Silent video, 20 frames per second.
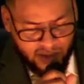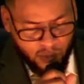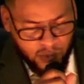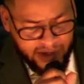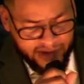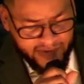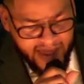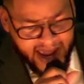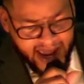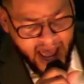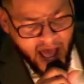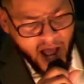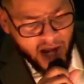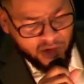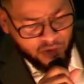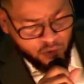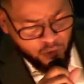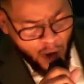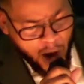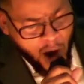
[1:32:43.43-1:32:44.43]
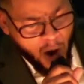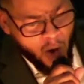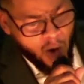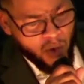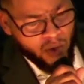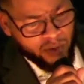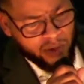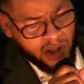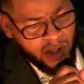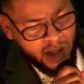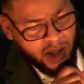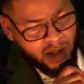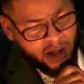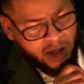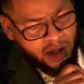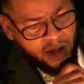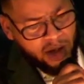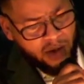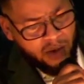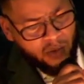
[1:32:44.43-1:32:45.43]
when they are grown,
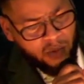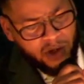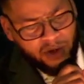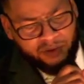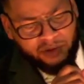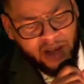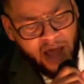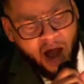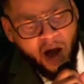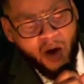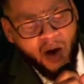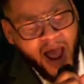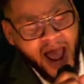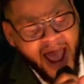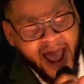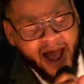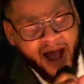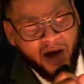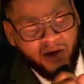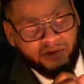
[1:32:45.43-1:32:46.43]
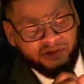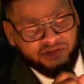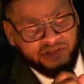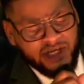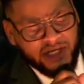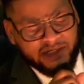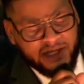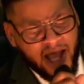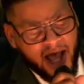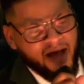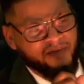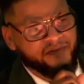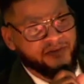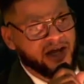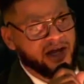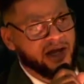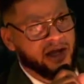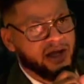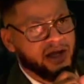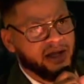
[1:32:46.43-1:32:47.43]
will know how to
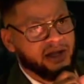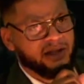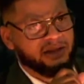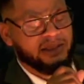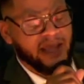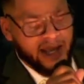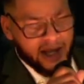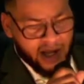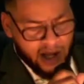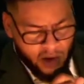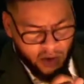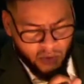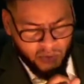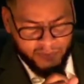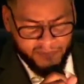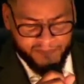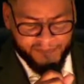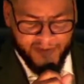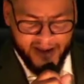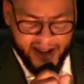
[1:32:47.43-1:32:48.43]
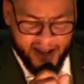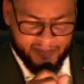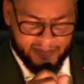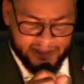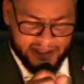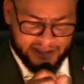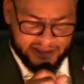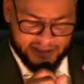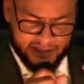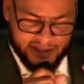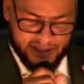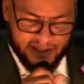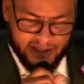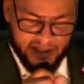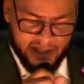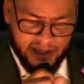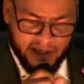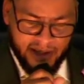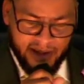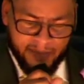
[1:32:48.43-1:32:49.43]
cover their own families.
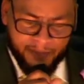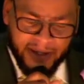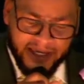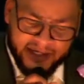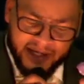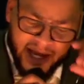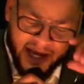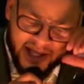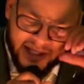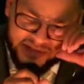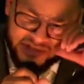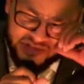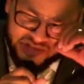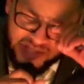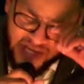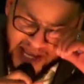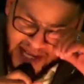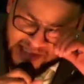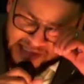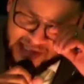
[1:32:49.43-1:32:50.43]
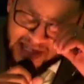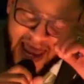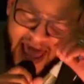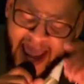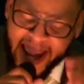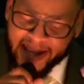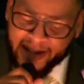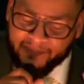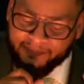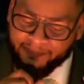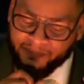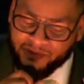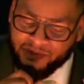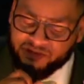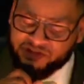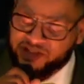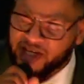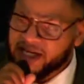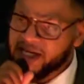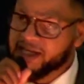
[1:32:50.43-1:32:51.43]
Because just like
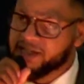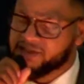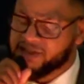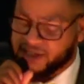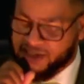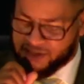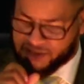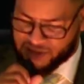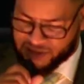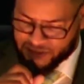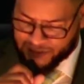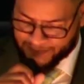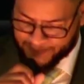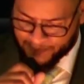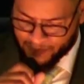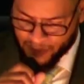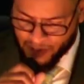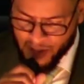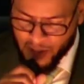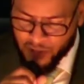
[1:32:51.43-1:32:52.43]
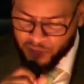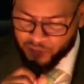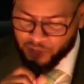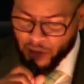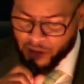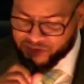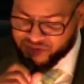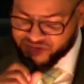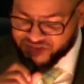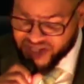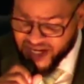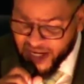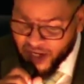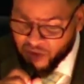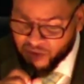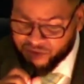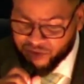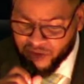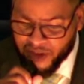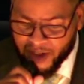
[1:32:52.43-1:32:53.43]
Jesus, your
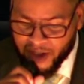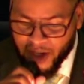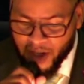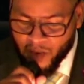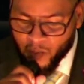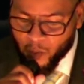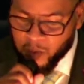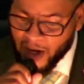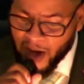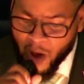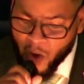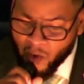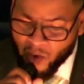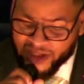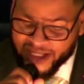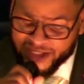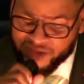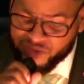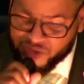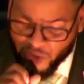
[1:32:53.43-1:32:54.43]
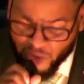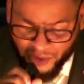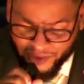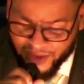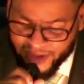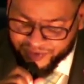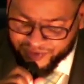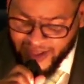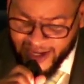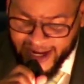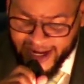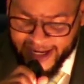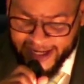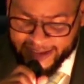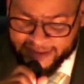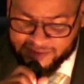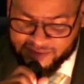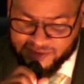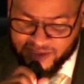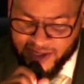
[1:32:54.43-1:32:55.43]
children will only do the
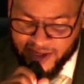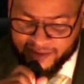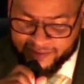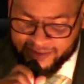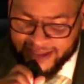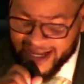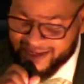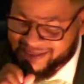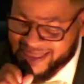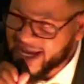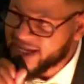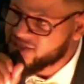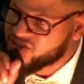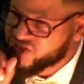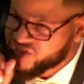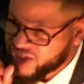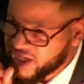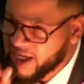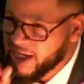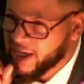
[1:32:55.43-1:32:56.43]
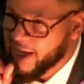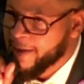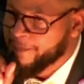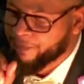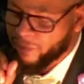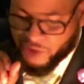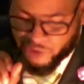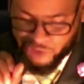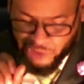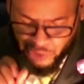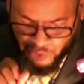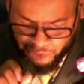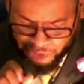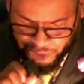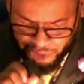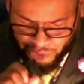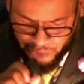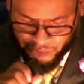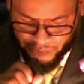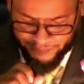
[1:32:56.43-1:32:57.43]
things that they see you
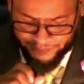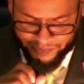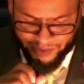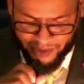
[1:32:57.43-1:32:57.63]
do.